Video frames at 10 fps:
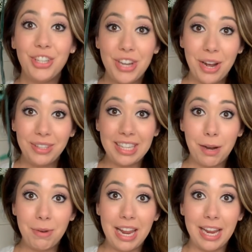So now it's
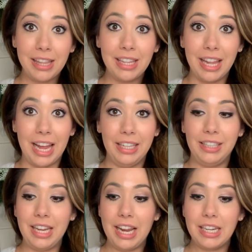time to hang the
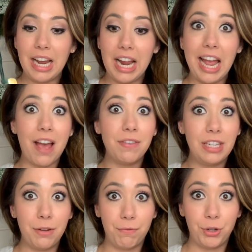lights, and I have a
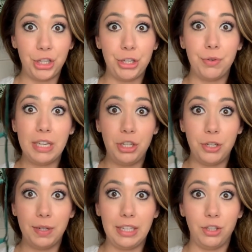tip for you in
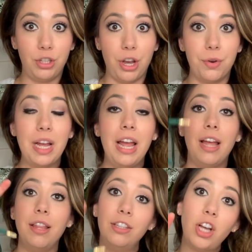doing so.
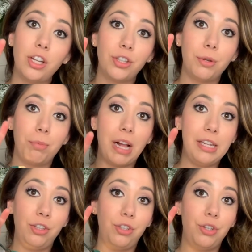And this also
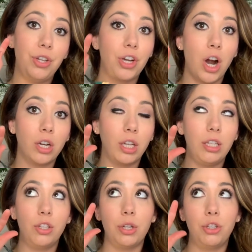applies to the
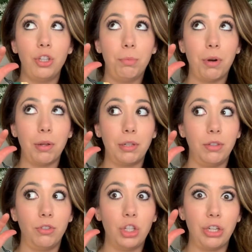garland, so I should
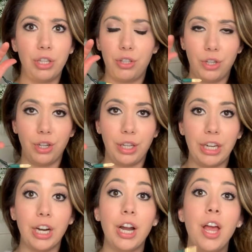probably share this
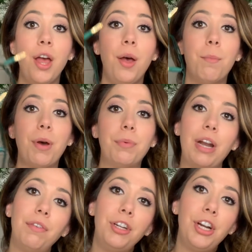earlier. But
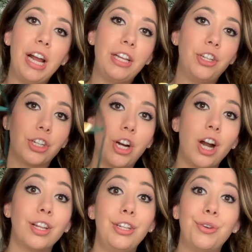whenever you're hanging your
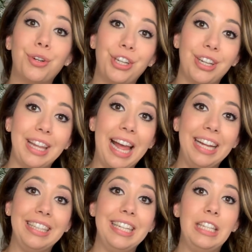garland or your
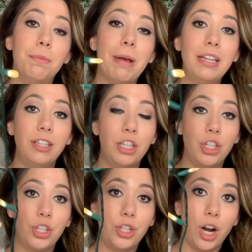lights, it's best to
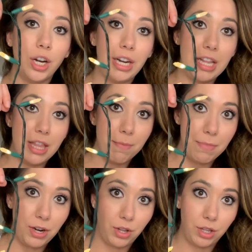start in the
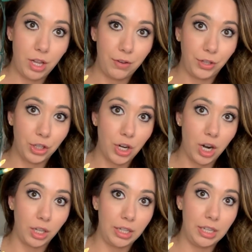middle of your
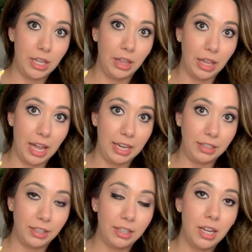garland and lights